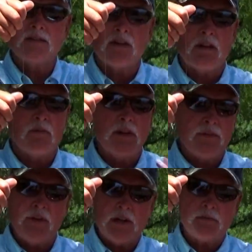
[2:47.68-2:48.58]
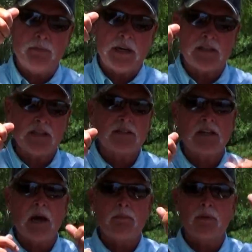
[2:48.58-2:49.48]
so that when the fish picks this
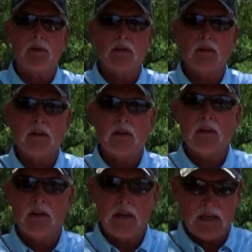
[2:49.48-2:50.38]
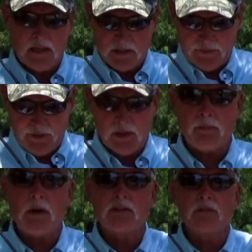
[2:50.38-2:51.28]
up, he doesn't feel the
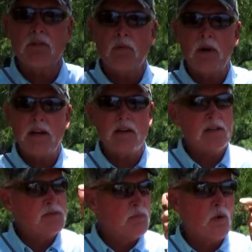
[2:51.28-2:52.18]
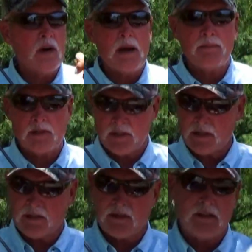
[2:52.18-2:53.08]
pressure of the weight, and he's more apt to
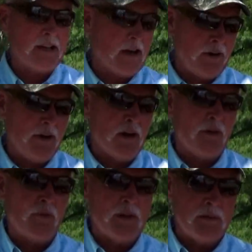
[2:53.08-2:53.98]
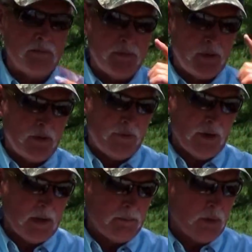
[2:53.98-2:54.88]
just carry it off with him. You
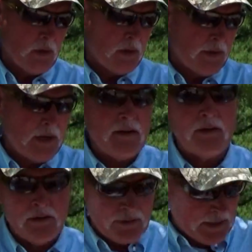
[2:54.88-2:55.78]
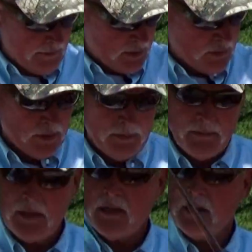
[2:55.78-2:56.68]
feel him pull on it, you give it to him,
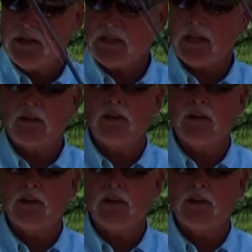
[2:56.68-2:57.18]
set the